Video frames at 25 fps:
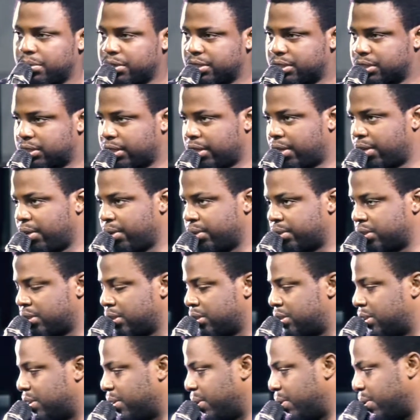Please take your
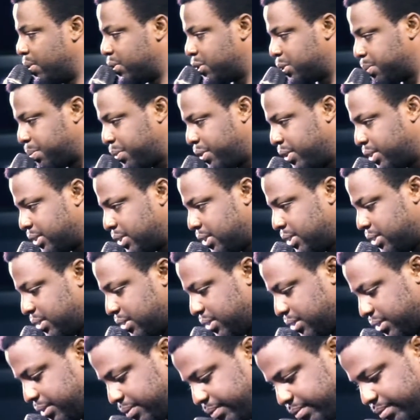seat in God's
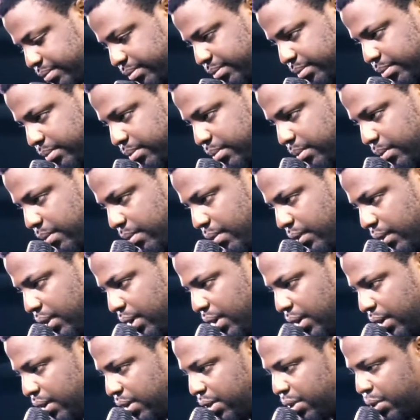presence.
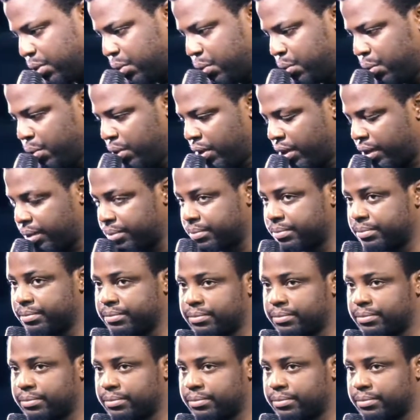Hallelujah.